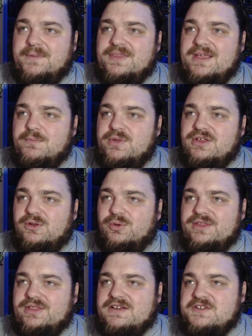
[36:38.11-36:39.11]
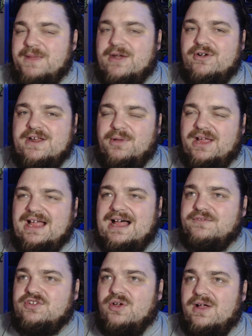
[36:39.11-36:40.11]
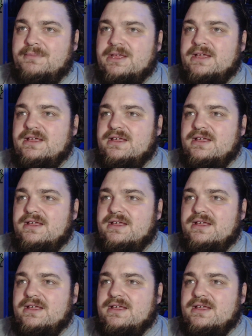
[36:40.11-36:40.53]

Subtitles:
but then when you look at the disparity by halftime,